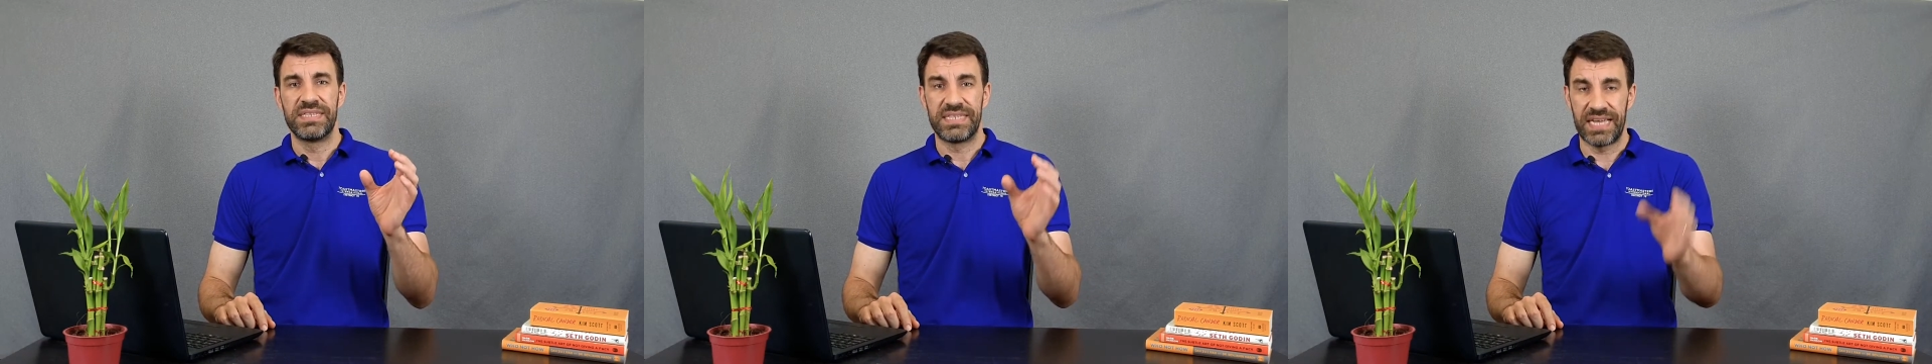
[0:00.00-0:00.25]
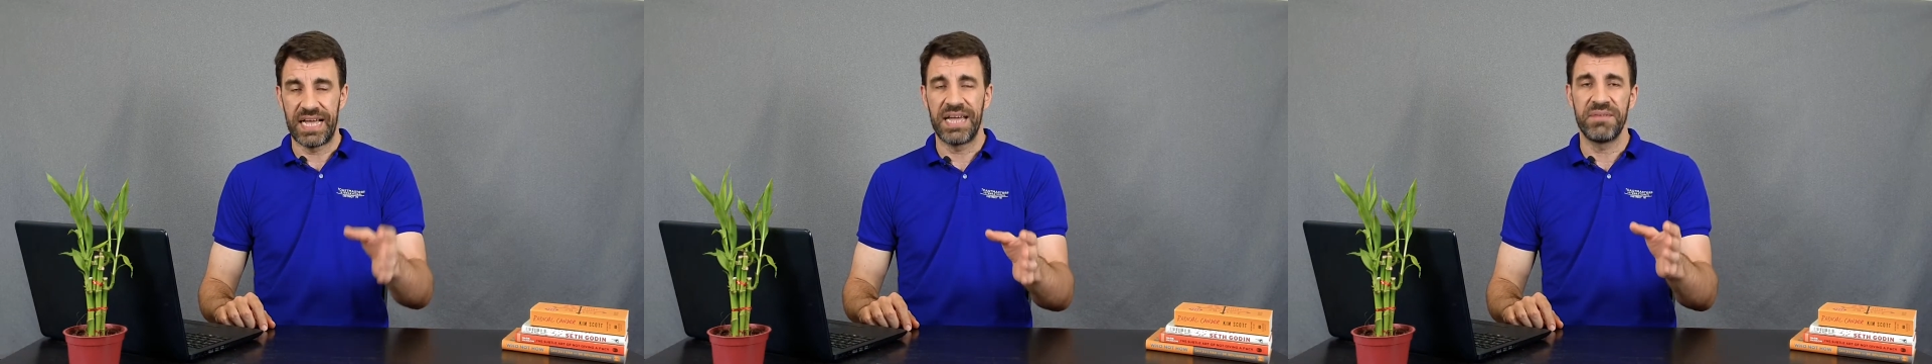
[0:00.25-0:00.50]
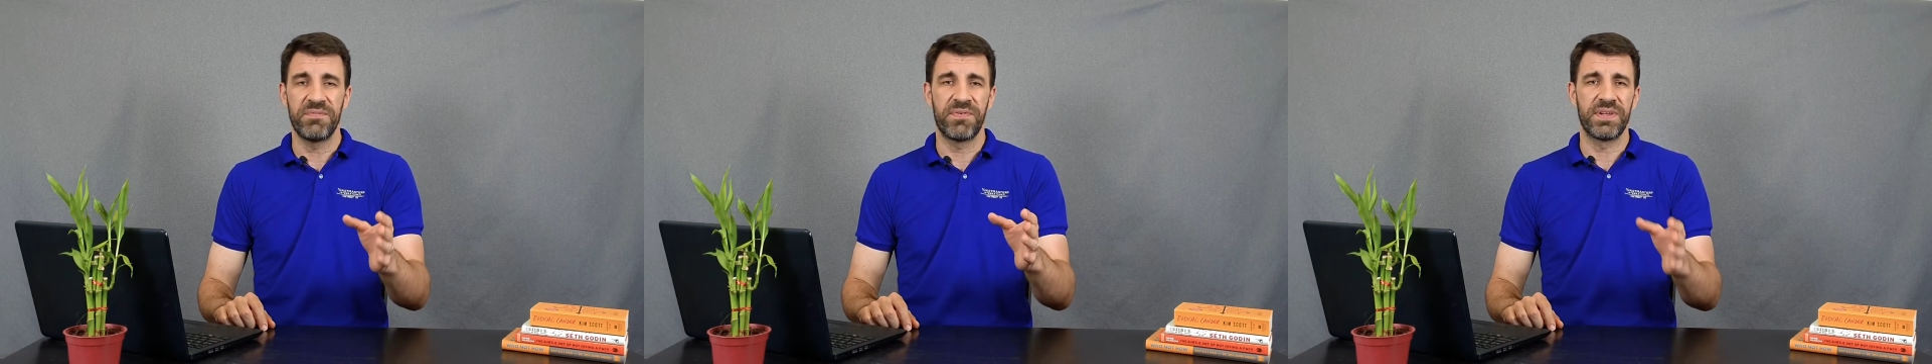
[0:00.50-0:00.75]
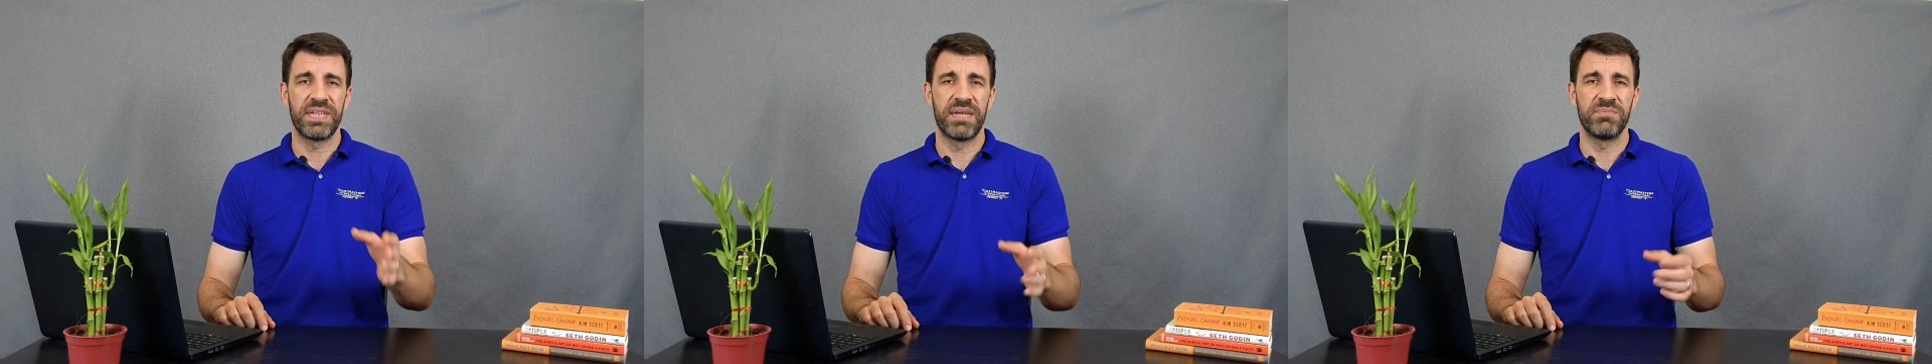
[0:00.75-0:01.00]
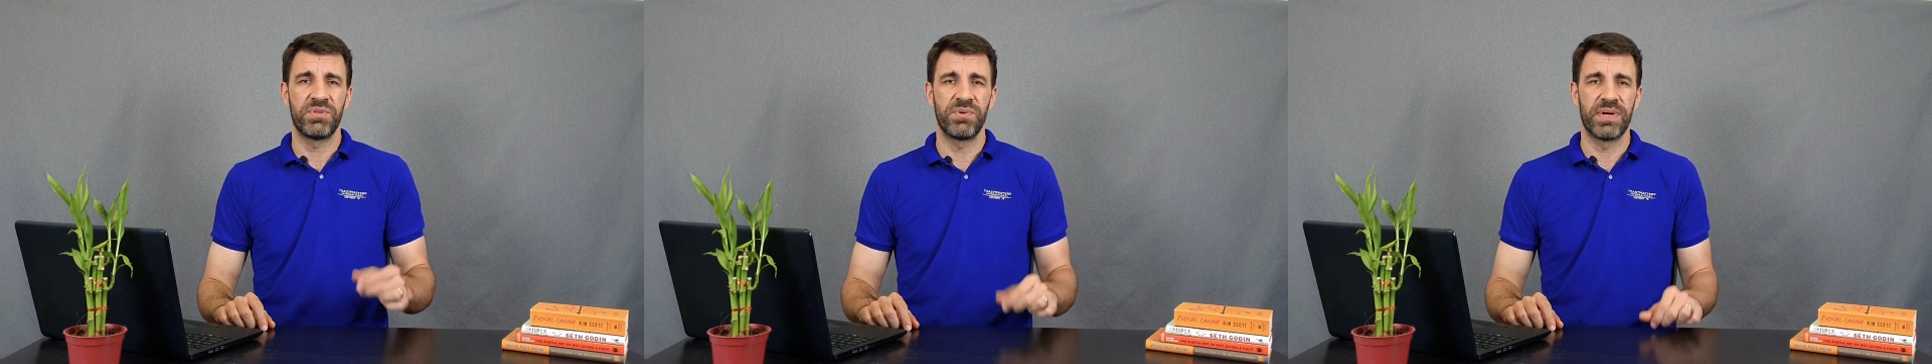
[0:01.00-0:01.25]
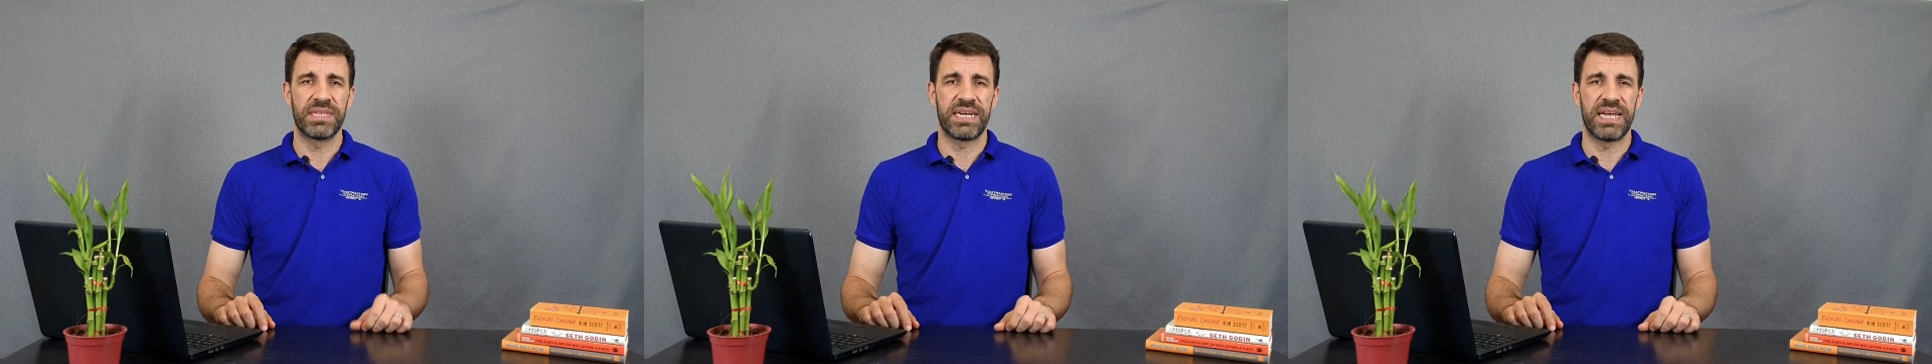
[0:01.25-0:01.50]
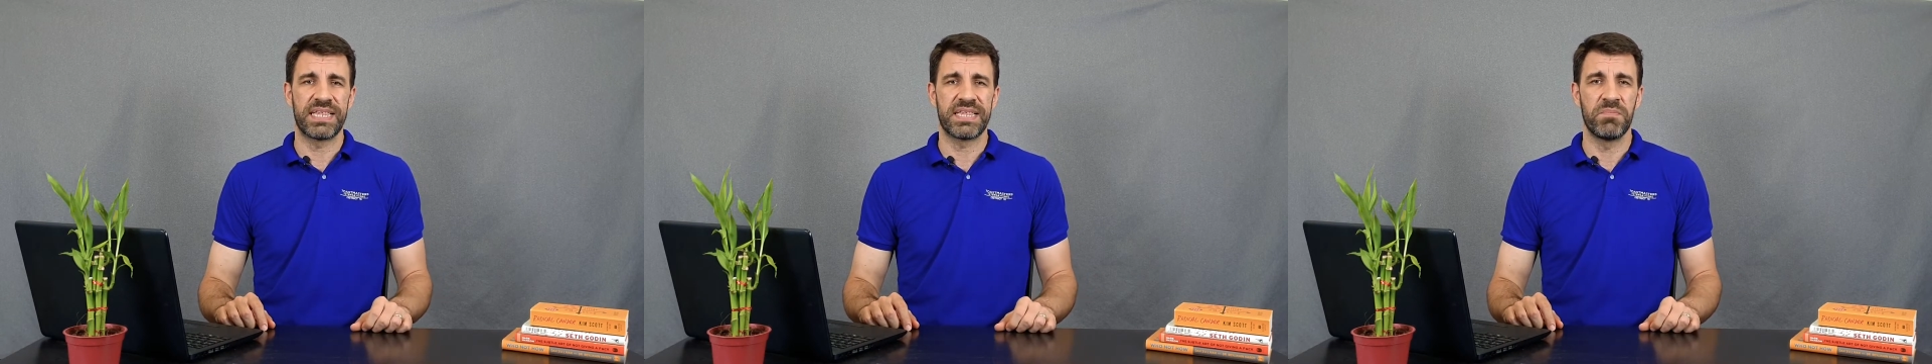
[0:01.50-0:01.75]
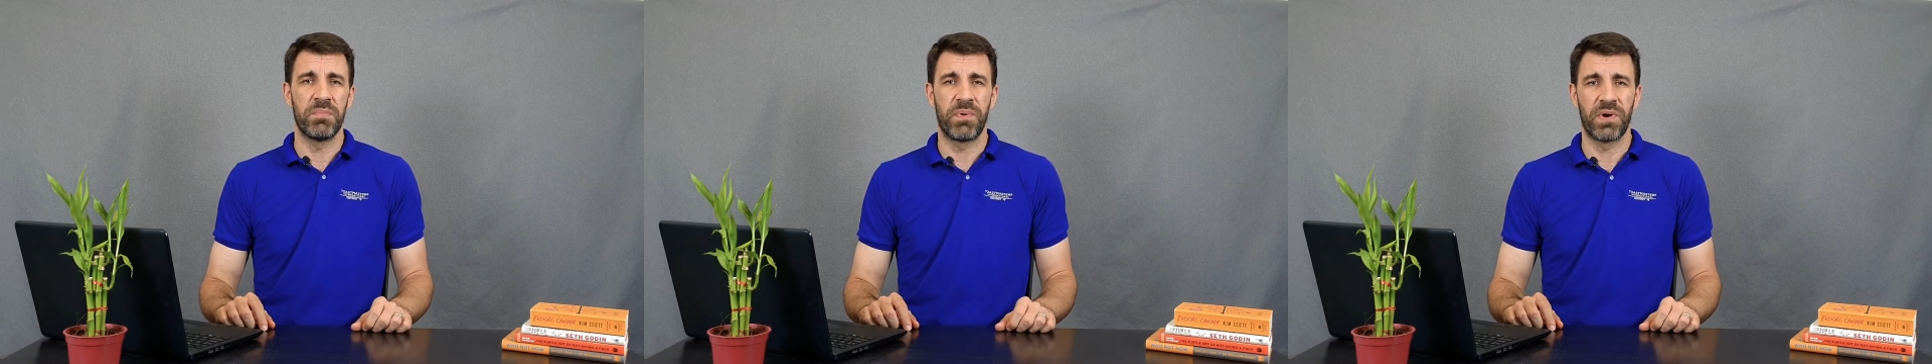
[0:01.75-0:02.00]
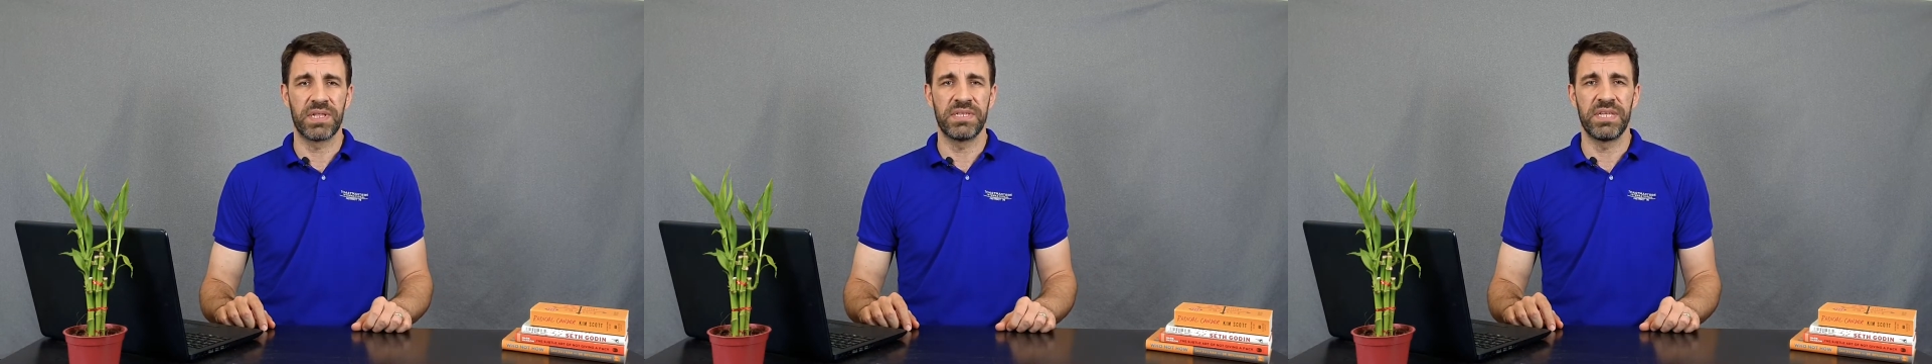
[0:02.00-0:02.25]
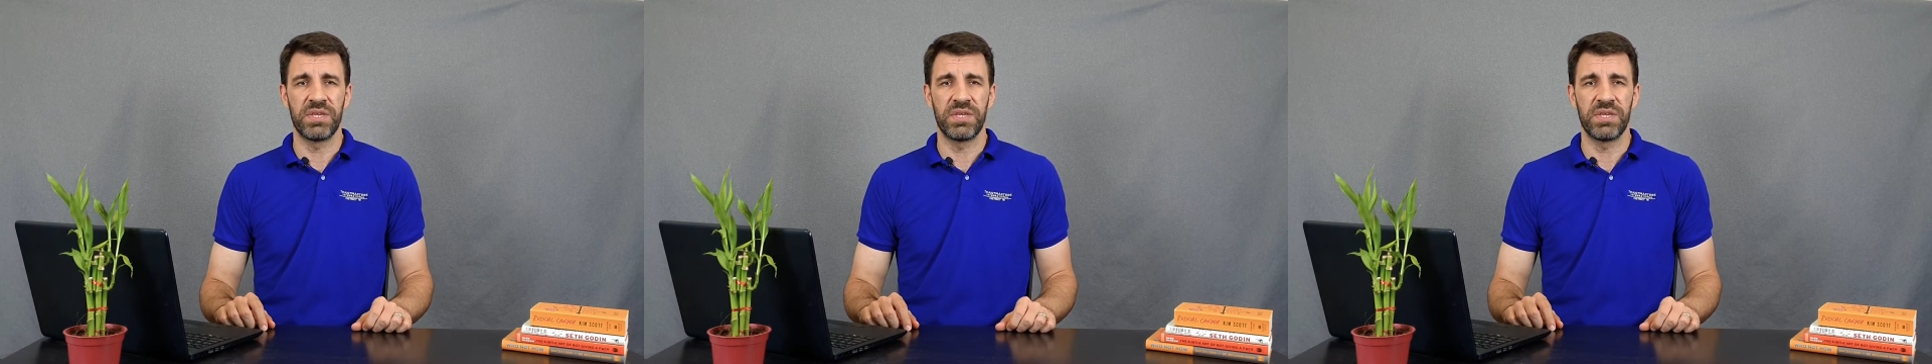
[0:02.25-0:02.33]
time for them to address important